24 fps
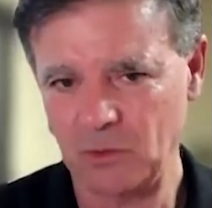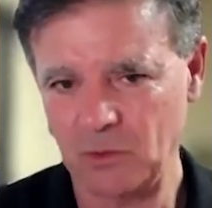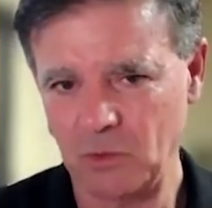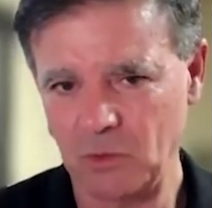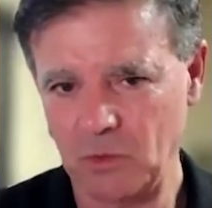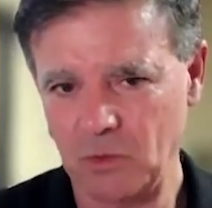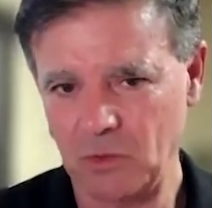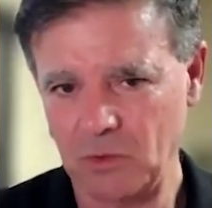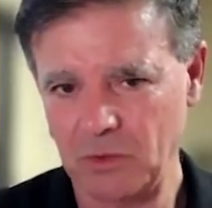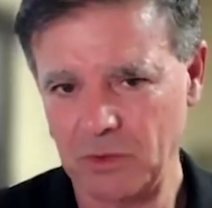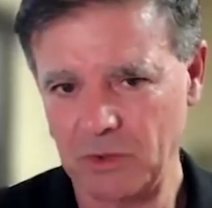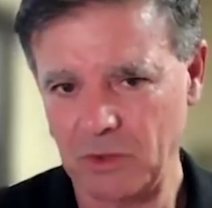
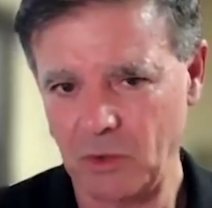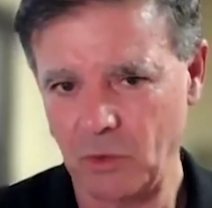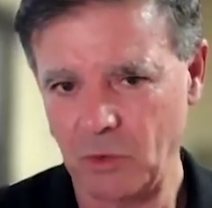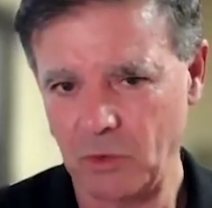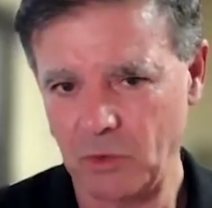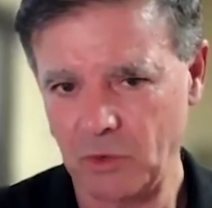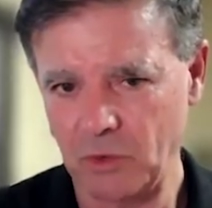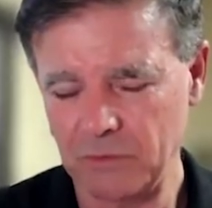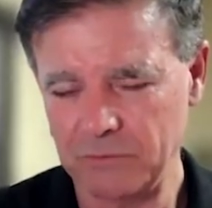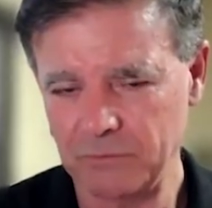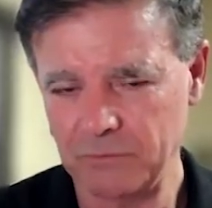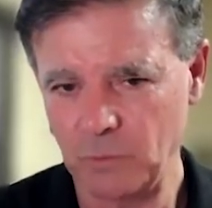
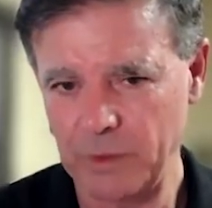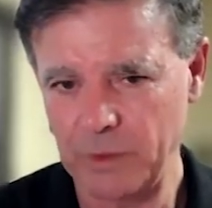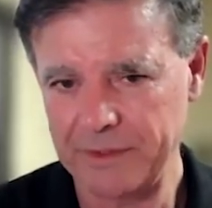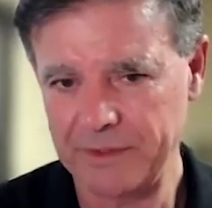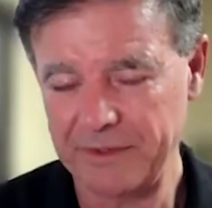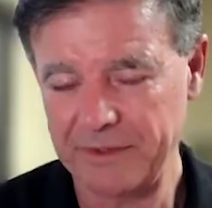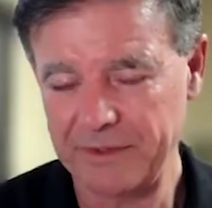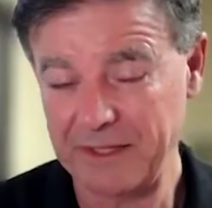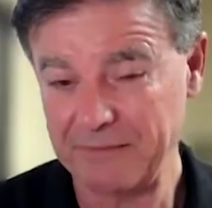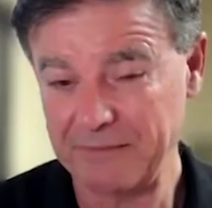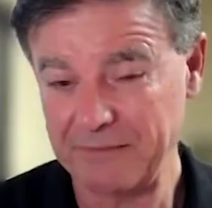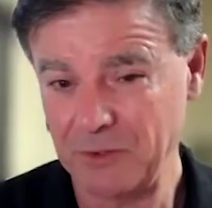or
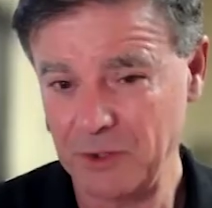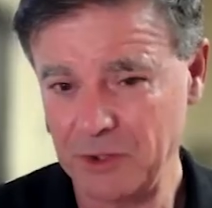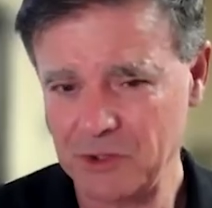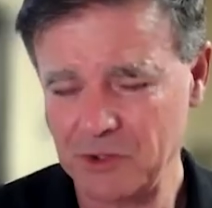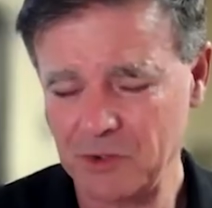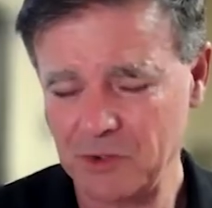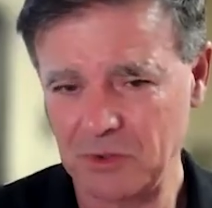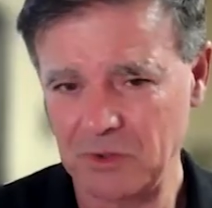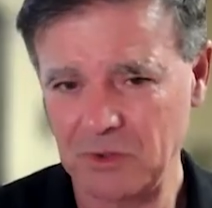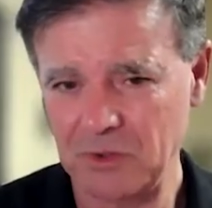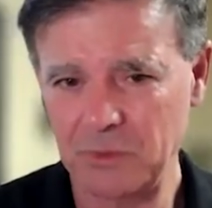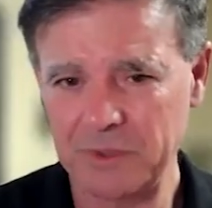whether they're
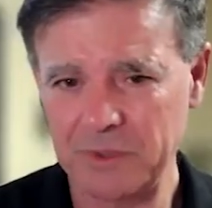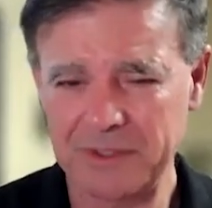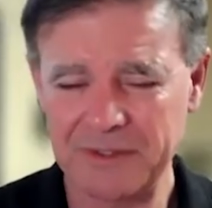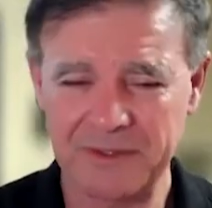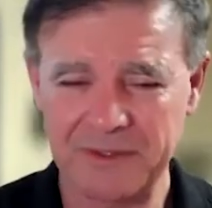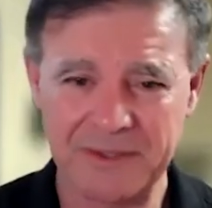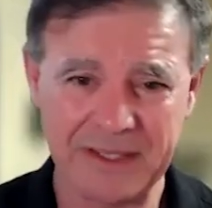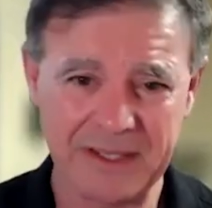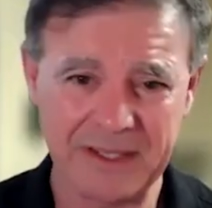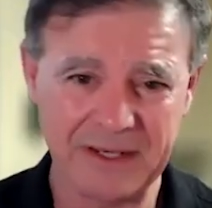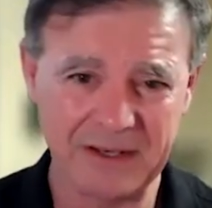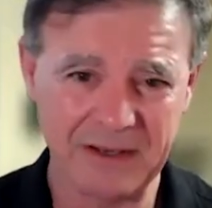virtual or
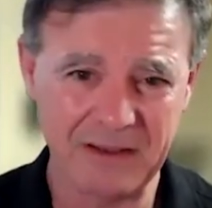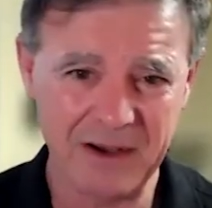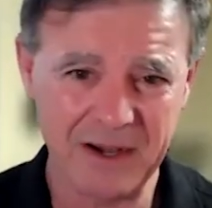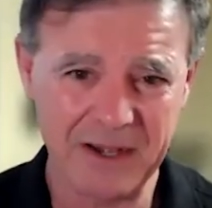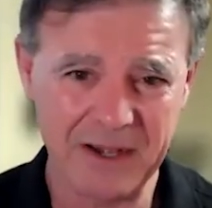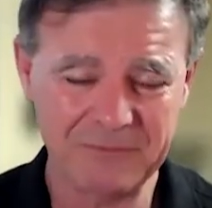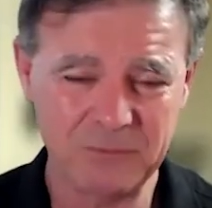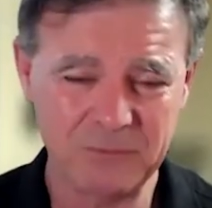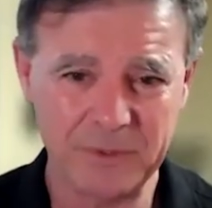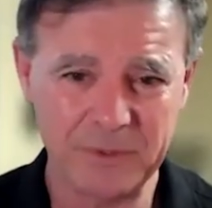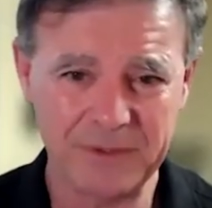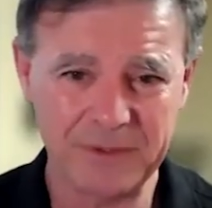whether they're
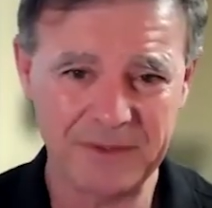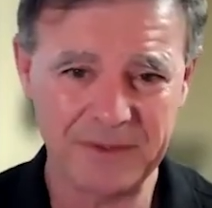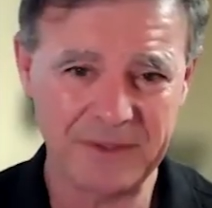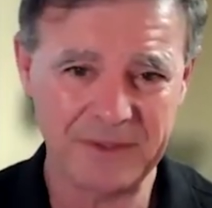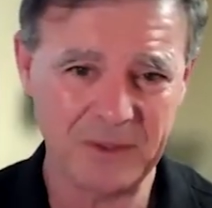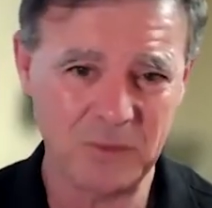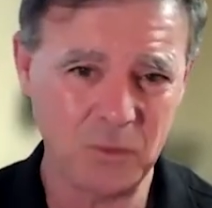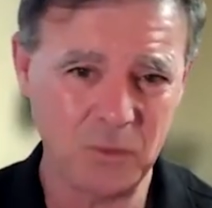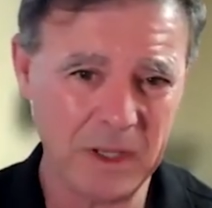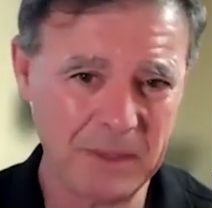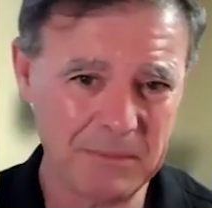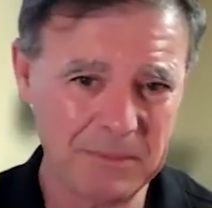live, whether
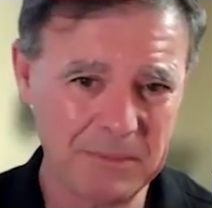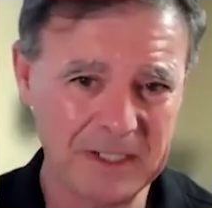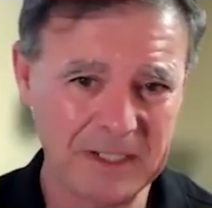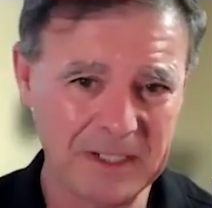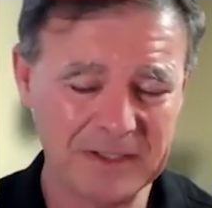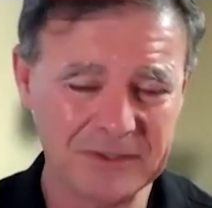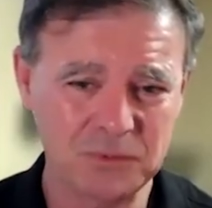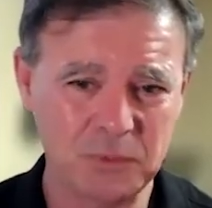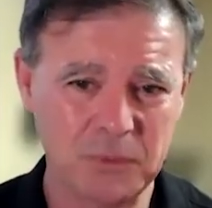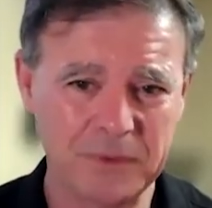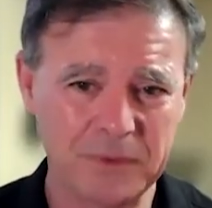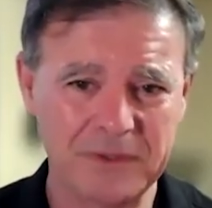they're
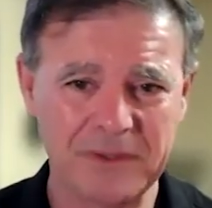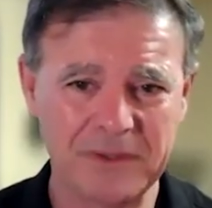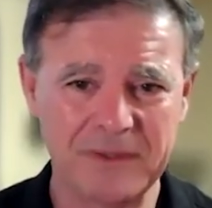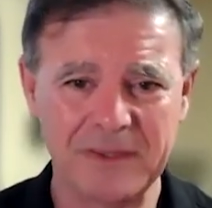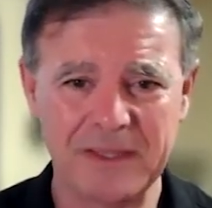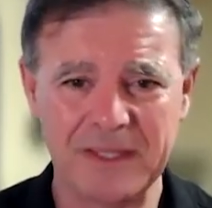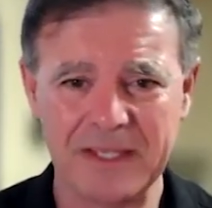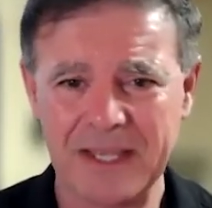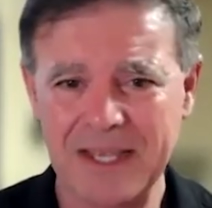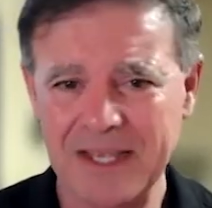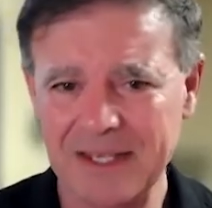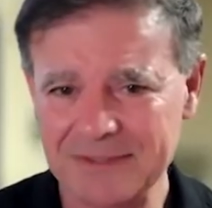webinars, whether
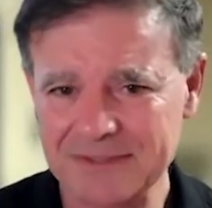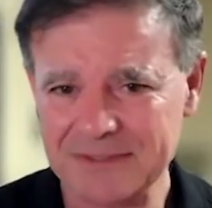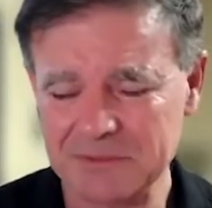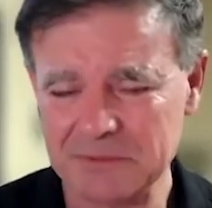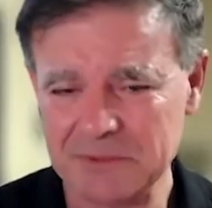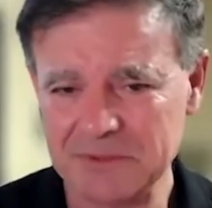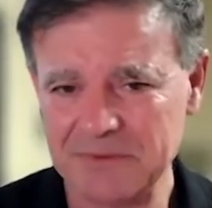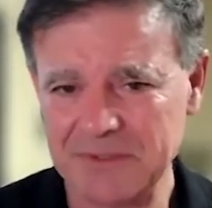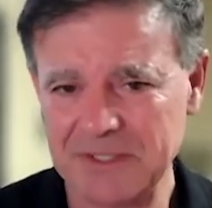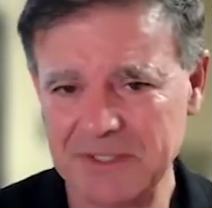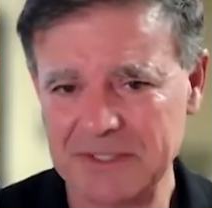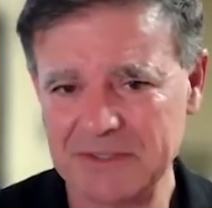they're
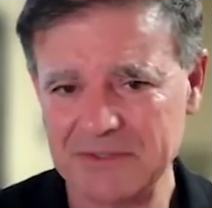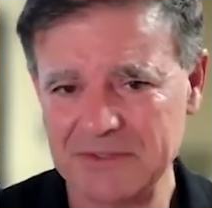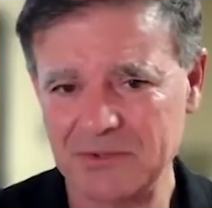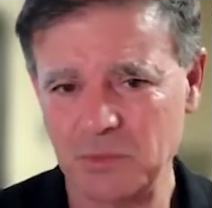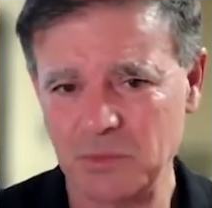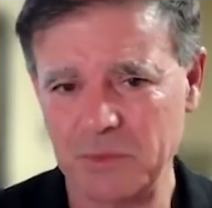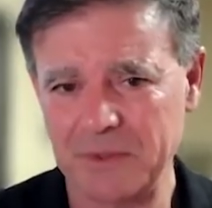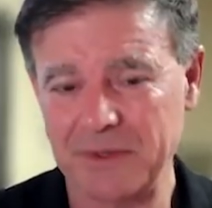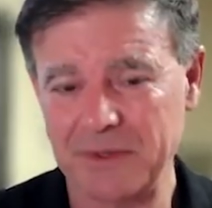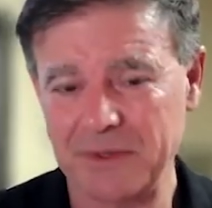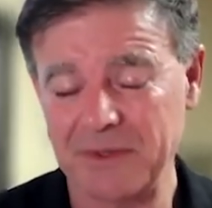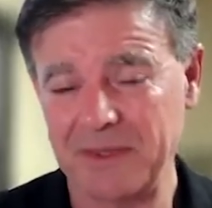custom events,
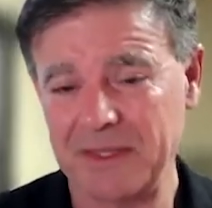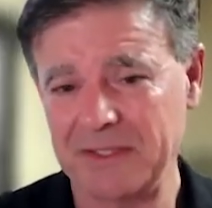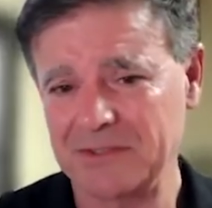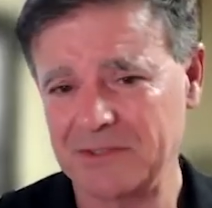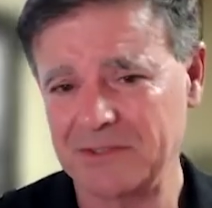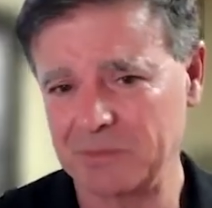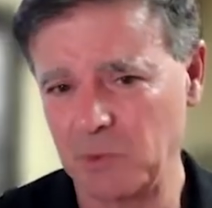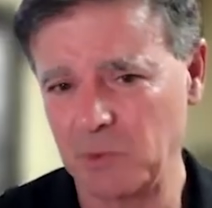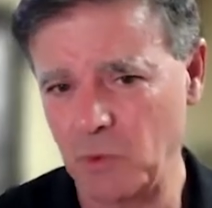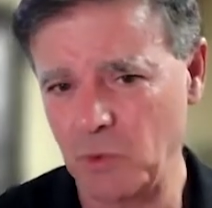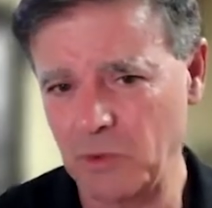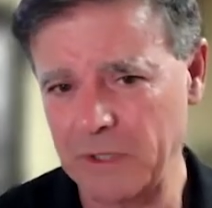whether they're
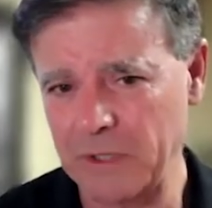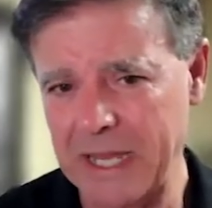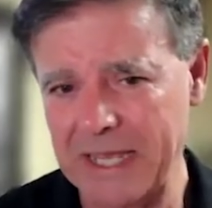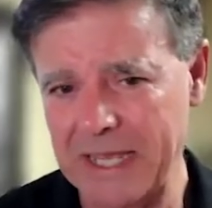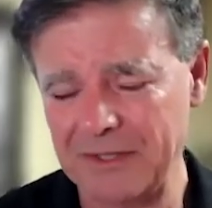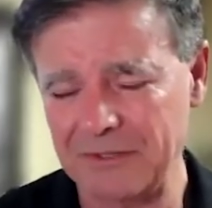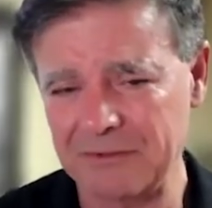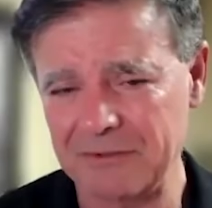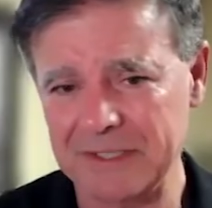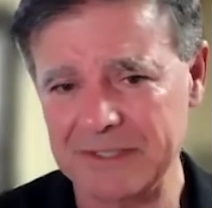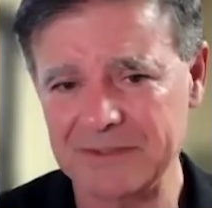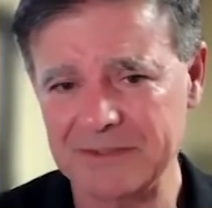small
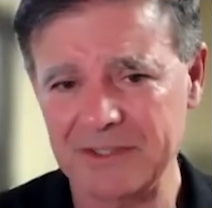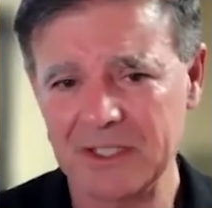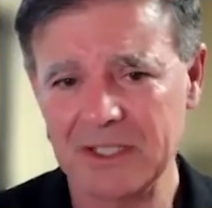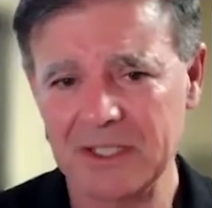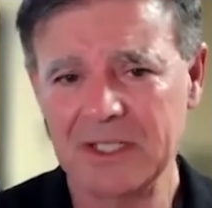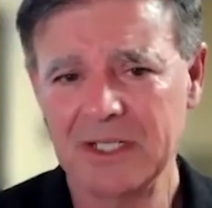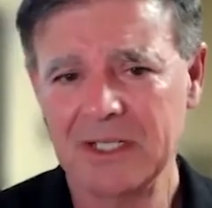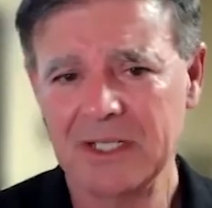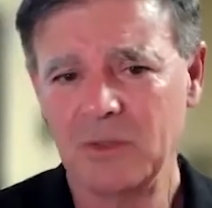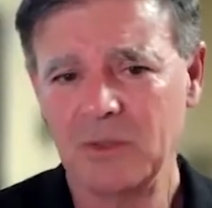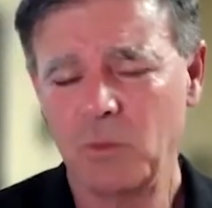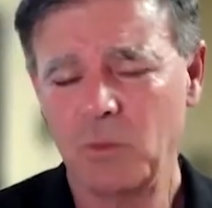gatherings,
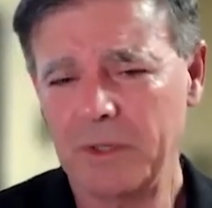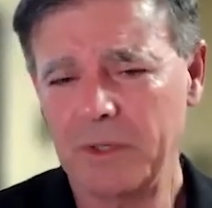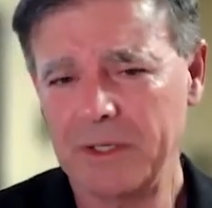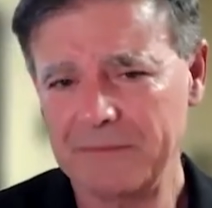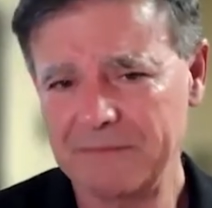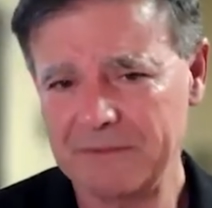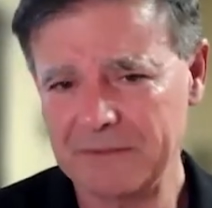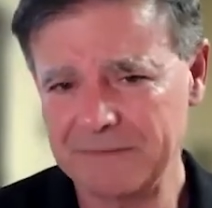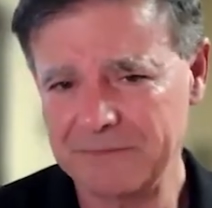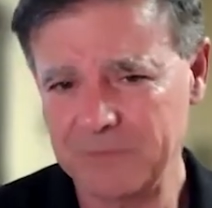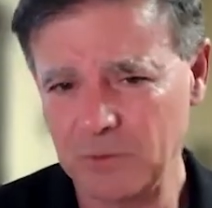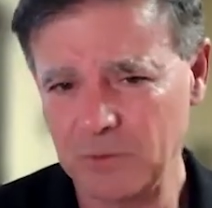
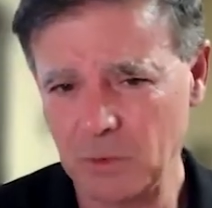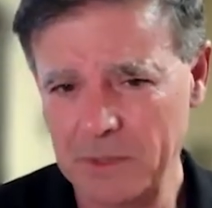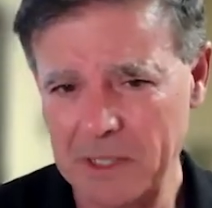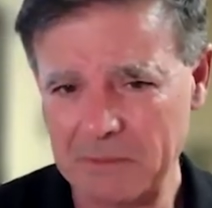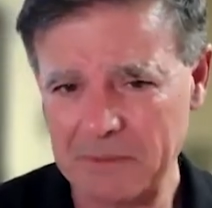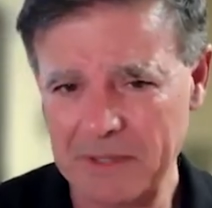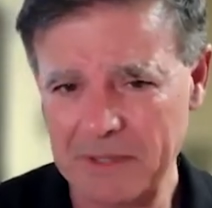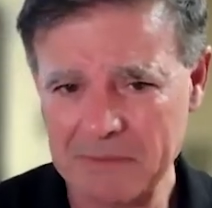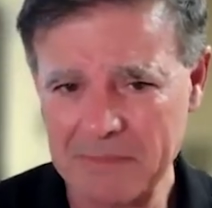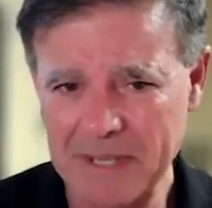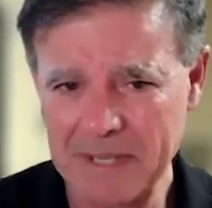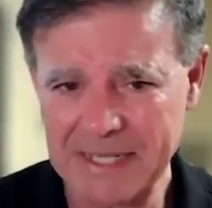whatever
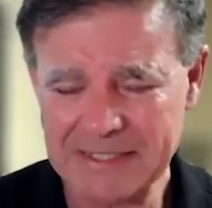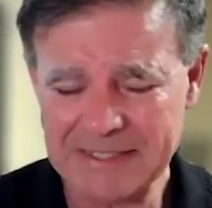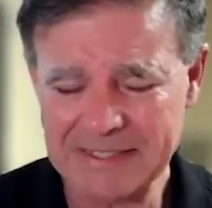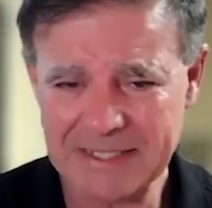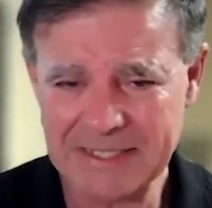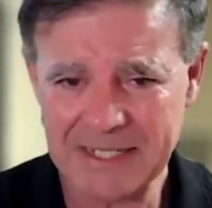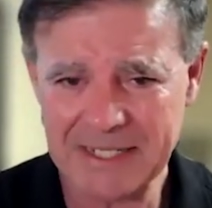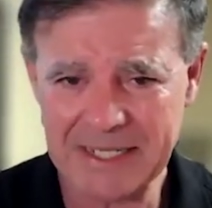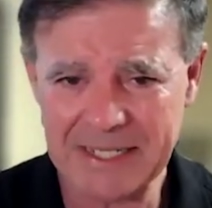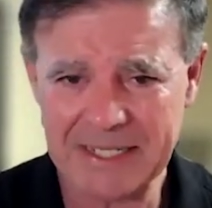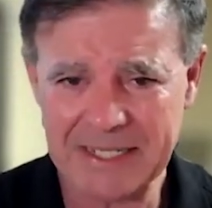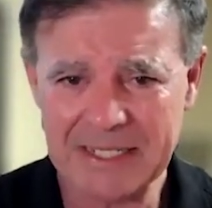format they may
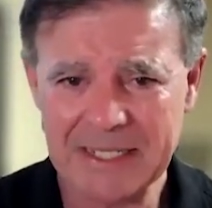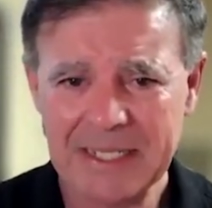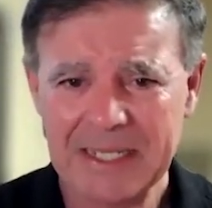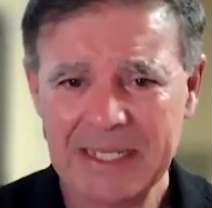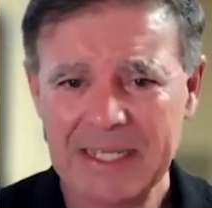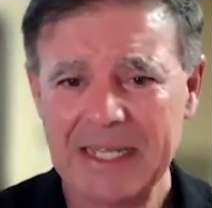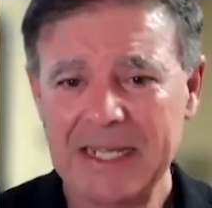take.